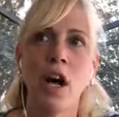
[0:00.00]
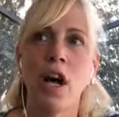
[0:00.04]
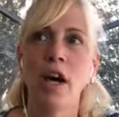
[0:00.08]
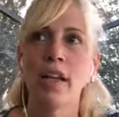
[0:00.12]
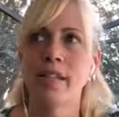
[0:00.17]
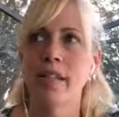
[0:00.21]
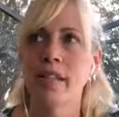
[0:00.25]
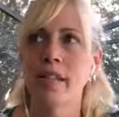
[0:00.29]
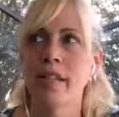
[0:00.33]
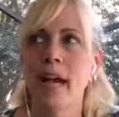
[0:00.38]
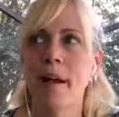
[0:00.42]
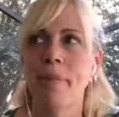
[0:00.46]

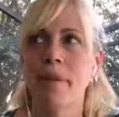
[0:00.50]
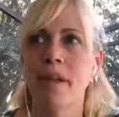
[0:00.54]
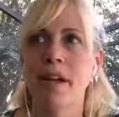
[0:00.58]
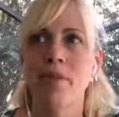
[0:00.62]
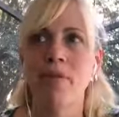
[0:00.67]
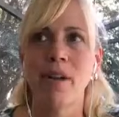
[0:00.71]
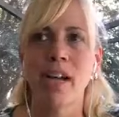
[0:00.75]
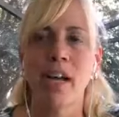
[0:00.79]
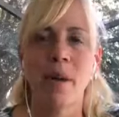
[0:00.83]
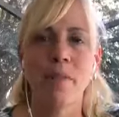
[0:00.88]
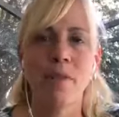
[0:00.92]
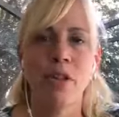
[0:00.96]
us at Lap of Love,
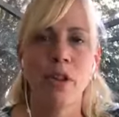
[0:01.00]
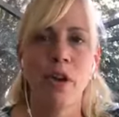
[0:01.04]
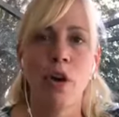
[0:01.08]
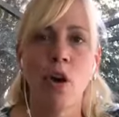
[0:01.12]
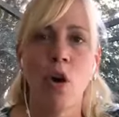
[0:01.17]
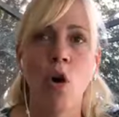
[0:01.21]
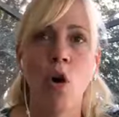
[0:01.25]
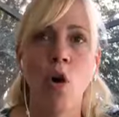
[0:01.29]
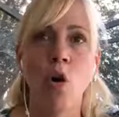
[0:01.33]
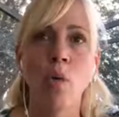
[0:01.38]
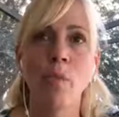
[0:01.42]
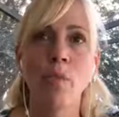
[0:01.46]
we come to the
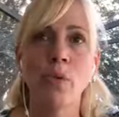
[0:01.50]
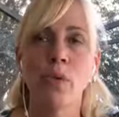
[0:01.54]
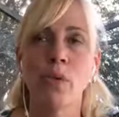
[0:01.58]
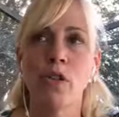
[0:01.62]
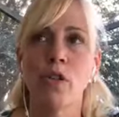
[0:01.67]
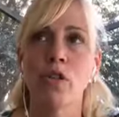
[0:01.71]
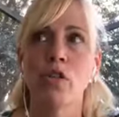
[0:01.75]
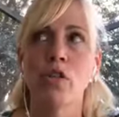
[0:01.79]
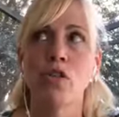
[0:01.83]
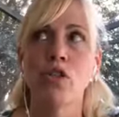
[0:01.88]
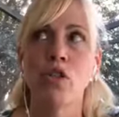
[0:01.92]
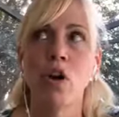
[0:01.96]
homes, which
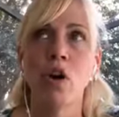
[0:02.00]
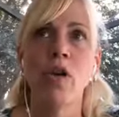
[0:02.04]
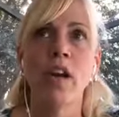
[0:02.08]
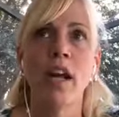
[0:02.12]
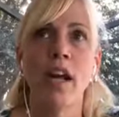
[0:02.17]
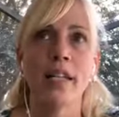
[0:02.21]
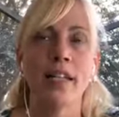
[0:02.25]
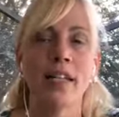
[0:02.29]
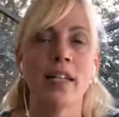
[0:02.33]
is so nice